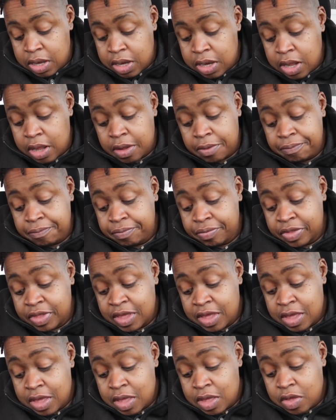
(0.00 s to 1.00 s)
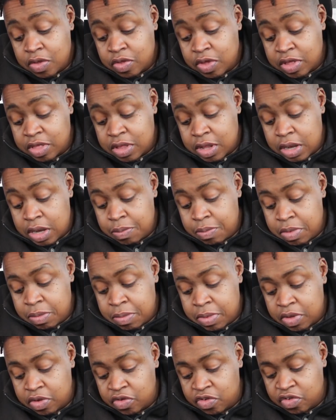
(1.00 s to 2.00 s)
yeah, I said let me
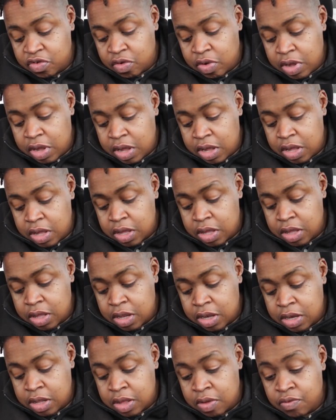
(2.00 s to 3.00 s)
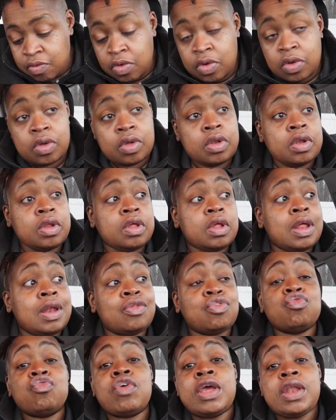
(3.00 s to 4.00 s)
make sure I leave on,
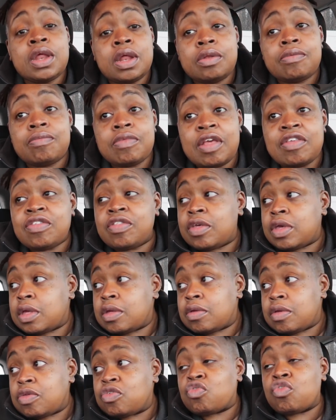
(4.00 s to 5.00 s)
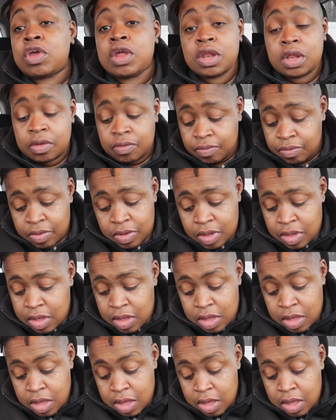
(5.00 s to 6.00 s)
and it's raining, that's the thing, it's raining,
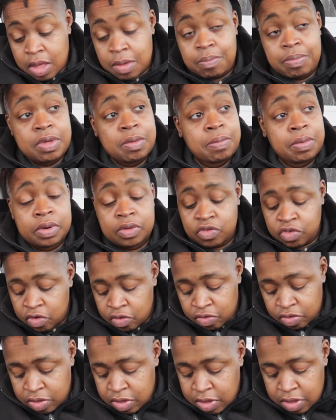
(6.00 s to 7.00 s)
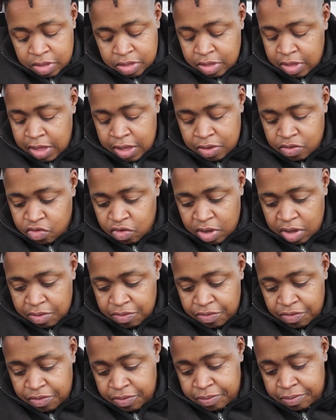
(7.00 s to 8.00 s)
and people in Jersey can't drive.